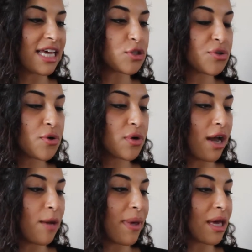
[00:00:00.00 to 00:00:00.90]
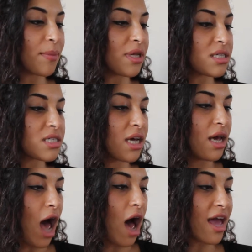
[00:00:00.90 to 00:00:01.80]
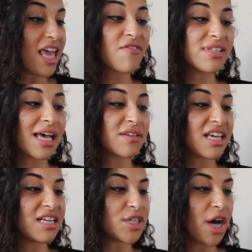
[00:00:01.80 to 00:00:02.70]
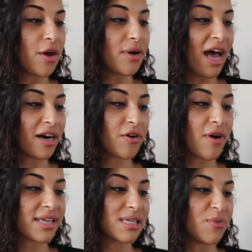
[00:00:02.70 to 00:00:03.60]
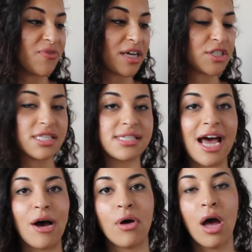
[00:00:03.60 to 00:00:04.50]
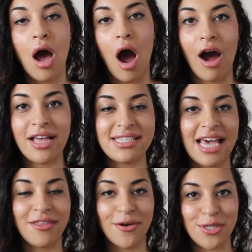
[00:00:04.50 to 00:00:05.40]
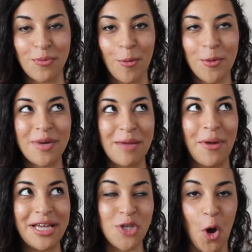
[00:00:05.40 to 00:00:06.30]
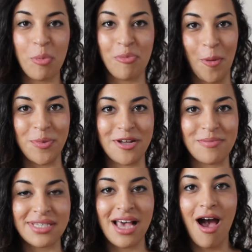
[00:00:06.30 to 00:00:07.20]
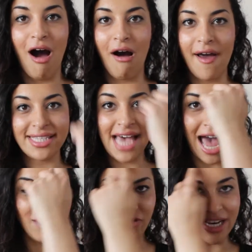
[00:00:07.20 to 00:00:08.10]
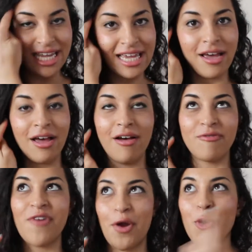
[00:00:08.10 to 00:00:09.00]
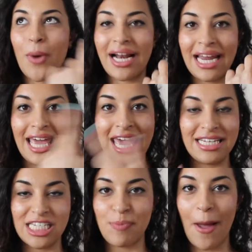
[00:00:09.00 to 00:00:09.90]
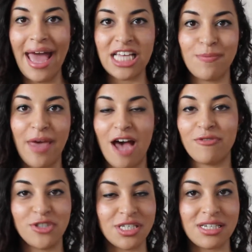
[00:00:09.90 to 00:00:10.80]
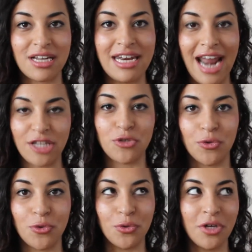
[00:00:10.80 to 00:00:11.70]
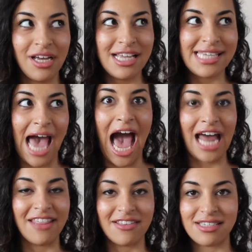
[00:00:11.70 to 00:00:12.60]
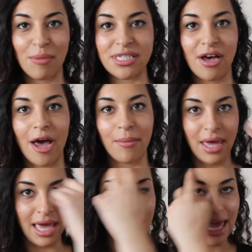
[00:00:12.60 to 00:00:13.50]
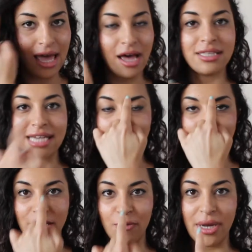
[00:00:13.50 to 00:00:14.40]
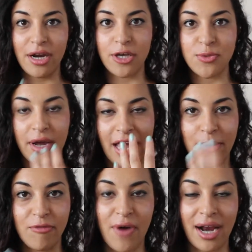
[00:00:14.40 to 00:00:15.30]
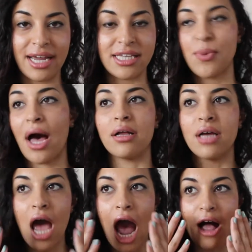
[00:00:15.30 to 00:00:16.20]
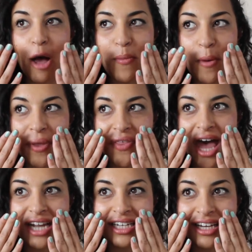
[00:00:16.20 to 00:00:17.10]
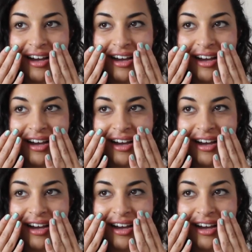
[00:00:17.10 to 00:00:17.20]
a true colour pigment, evens out skin tone and corrects imperfections. Now, I'd say those are probably my top problems. I tan really very quickly here despite SPF, just natural tan in the summertime. Here down the middle of my nose where I get a bit freckly as well, but then